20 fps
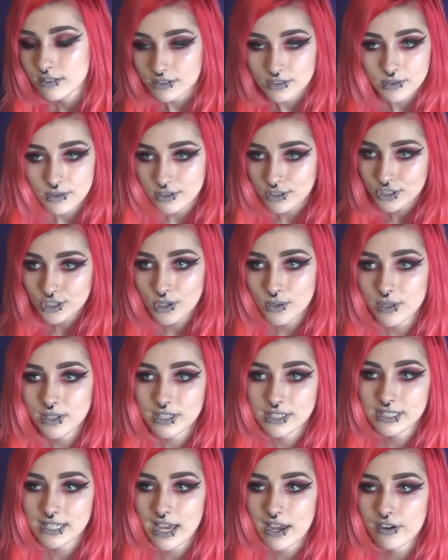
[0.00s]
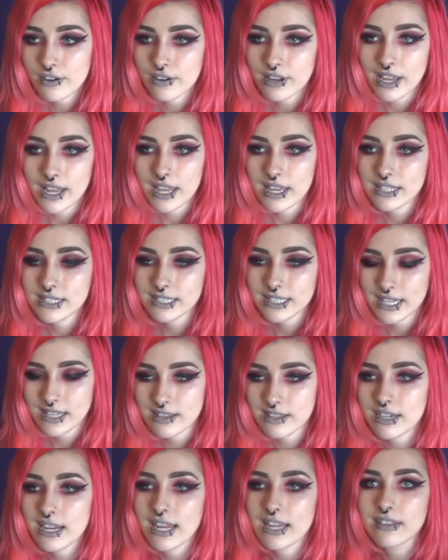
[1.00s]
do the show on the Saturday,
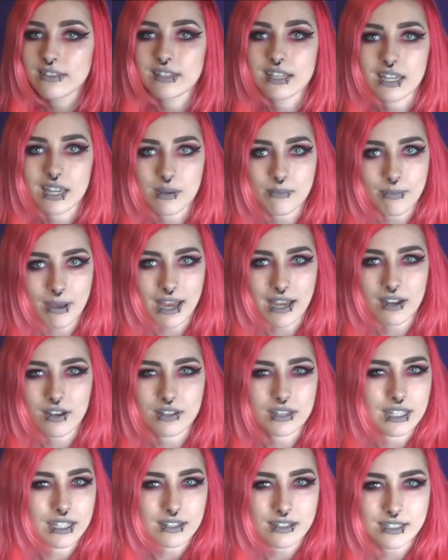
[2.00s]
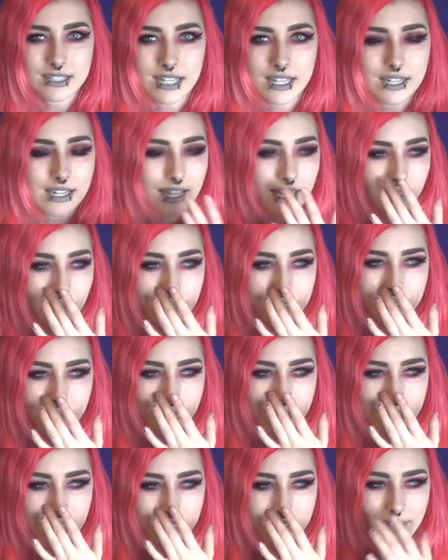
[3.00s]
stay the night, and then come back on like the Sunday or
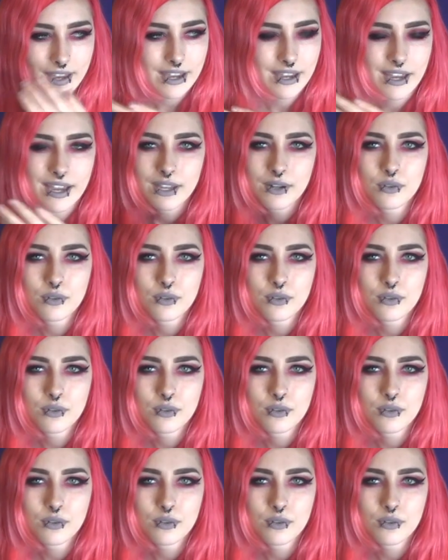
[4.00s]
something like that.